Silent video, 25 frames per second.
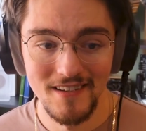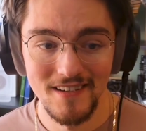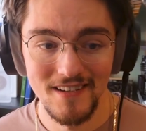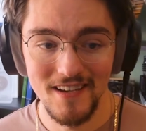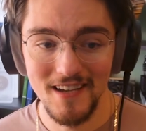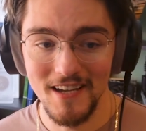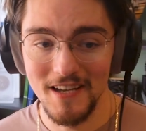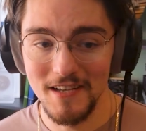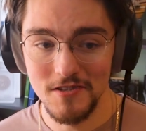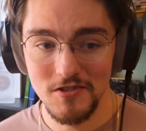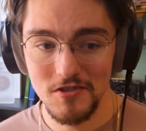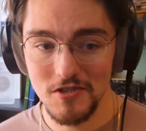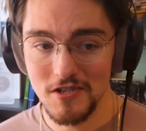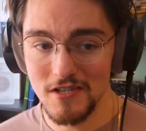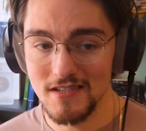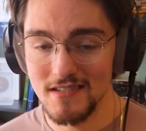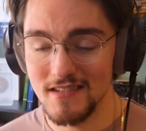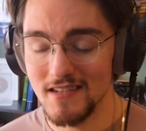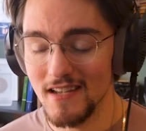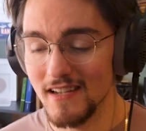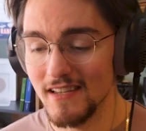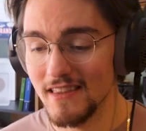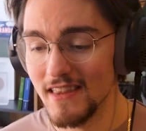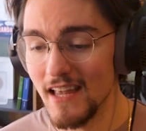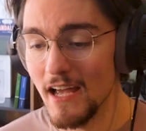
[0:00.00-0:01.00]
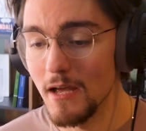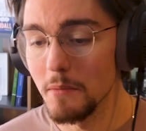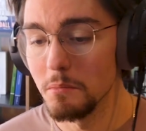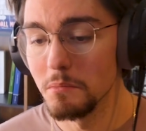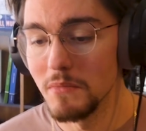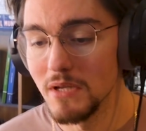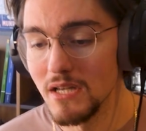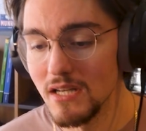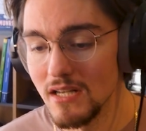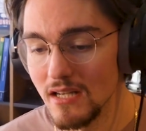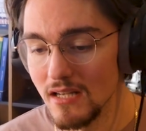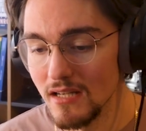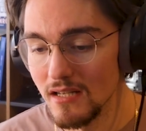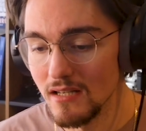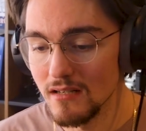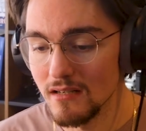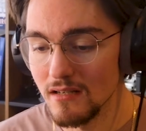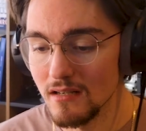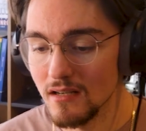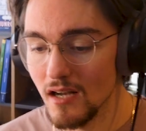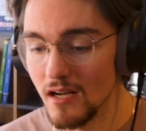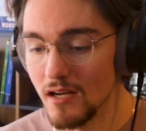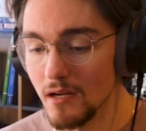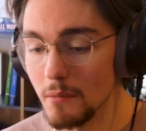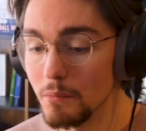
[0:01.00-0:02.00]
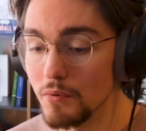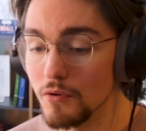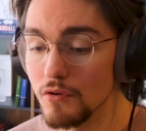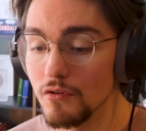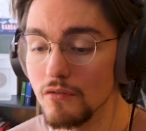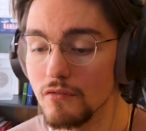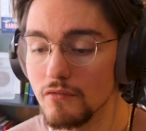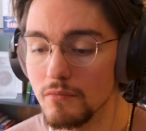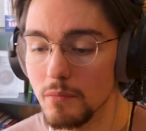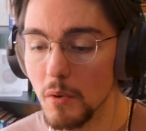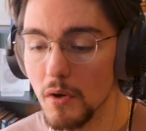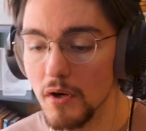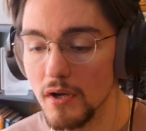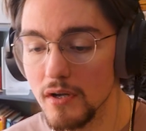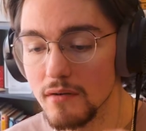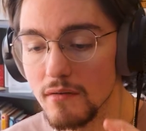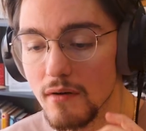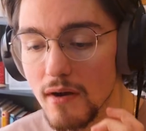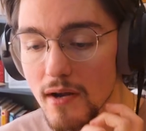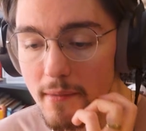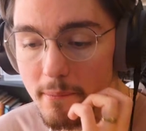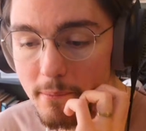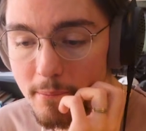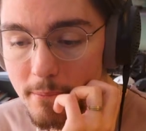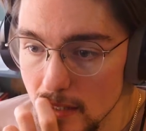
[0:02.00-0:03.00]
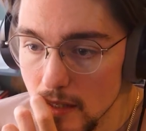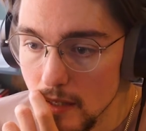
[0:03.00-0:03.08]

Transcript: And it's just like that immediate kind of proof point, right?